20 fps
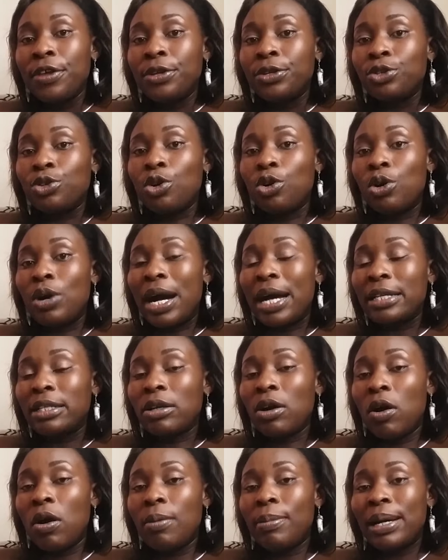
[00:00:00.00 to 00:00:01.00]
So at
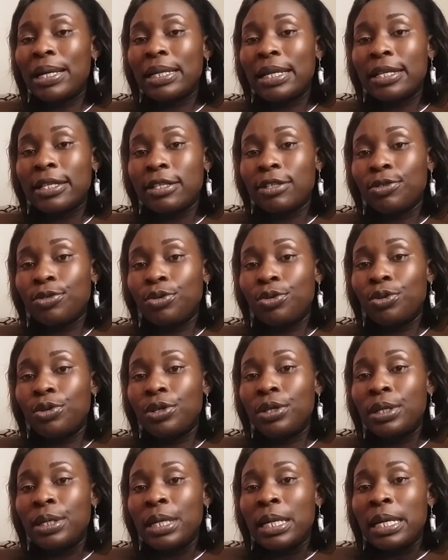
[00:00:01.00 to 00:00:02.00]
home and at
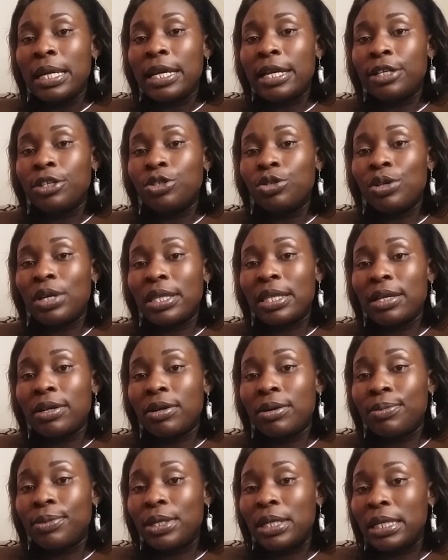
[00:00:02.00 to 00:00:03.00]
school, ensure the
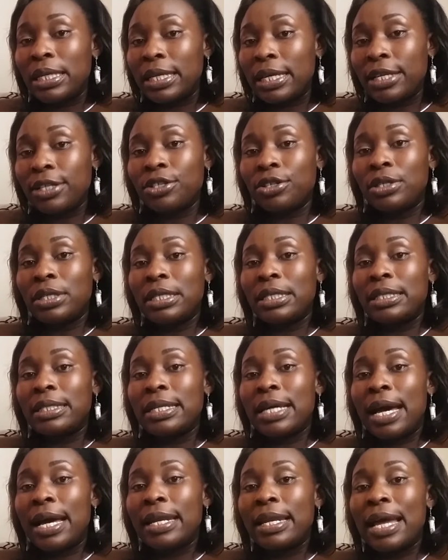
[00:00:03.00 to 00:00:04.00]
communication is
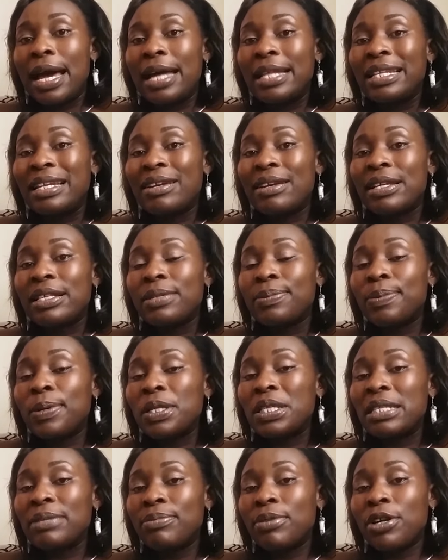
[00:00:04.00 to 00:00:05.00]
done and
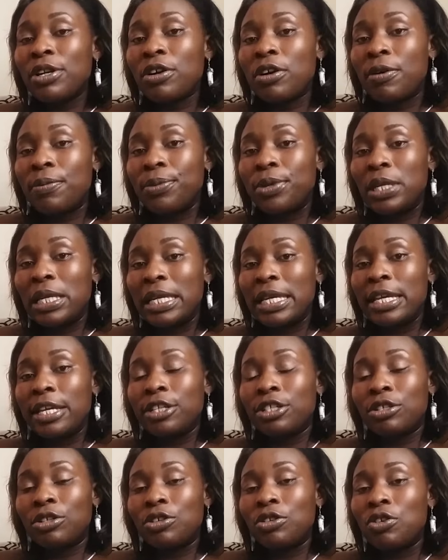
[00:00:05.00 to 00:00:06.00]
responsible
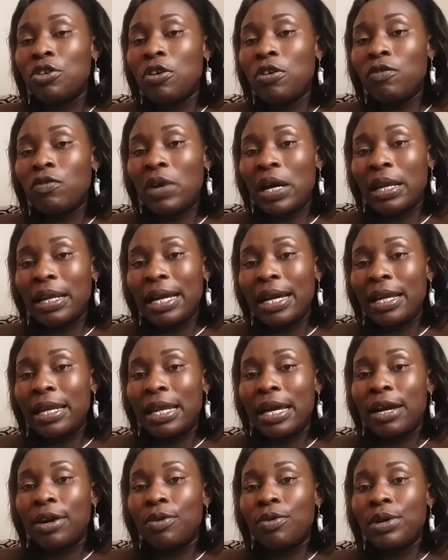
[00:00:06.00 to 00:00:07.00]
communication, no vulgar
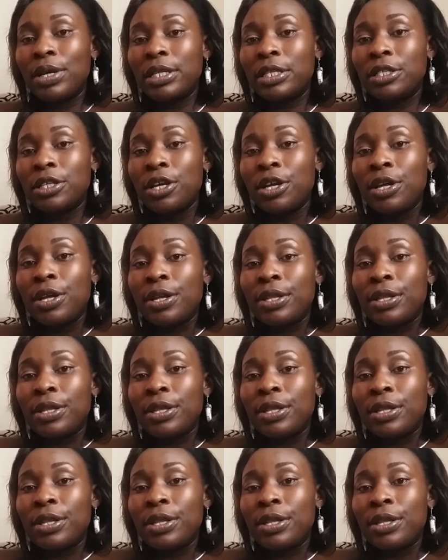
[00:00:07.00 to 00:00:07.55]
language.